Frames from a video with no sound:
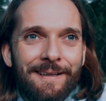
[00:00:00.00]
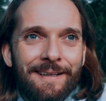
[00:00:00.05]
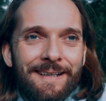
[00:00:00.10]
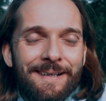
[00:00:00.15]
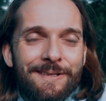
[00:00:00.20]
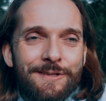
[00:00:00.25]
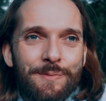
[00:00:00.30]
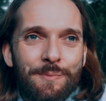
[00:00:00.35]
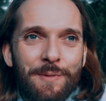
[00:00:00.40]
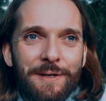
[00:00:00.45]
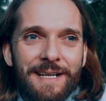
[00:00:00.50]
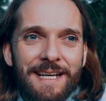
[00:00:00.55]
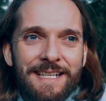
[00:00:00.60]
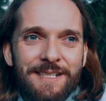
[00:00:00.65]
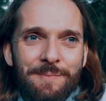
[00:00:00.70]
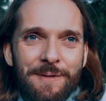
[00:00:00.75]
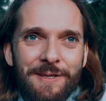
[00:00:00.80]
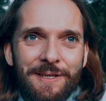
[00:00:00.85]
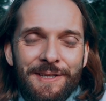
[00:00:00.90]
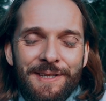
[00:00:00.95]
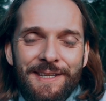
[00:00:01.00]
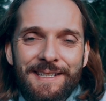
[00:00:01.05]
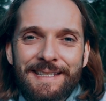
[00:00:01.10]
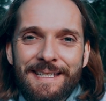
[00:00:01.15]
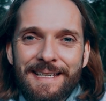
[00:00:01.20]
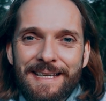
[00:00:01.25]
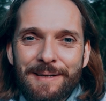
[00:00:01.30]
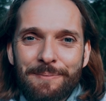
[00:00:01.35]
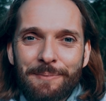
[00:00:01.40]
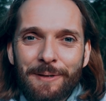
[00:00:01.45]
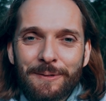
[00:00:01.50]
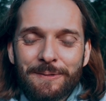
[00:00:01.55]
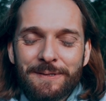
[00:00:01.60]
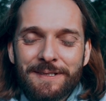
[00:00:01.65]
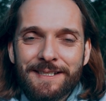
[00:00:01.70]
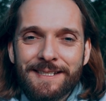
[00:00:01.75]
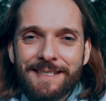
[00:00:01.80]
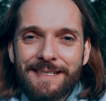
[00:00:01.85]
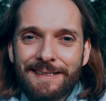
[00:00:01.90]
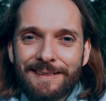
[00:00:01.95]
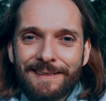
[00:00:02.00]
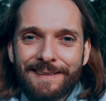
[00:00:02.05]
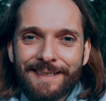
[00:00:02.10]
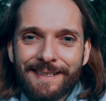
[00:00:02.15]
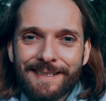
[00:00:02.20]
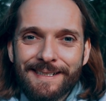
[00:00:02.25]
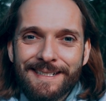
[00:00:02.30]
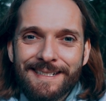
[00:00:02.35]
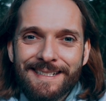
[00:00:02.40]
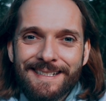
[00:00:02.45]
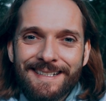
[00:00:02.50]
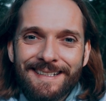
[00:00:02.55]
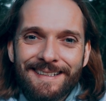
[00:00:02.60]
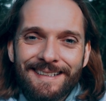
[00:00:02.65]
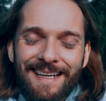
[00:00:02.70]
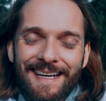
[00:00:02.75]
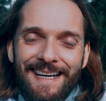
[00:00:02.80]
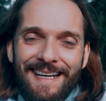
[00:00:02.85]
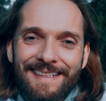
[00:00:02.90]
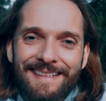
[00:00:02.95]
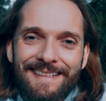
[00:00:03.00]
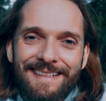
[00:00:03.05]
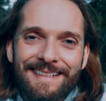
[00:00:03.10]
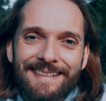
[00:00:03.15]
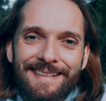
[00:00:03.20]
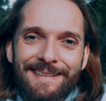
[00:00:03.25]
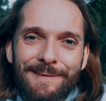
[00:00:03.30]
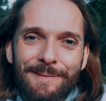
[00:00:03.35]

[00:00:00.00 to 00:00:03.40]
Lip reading: Someone asked me the other day about stillness, and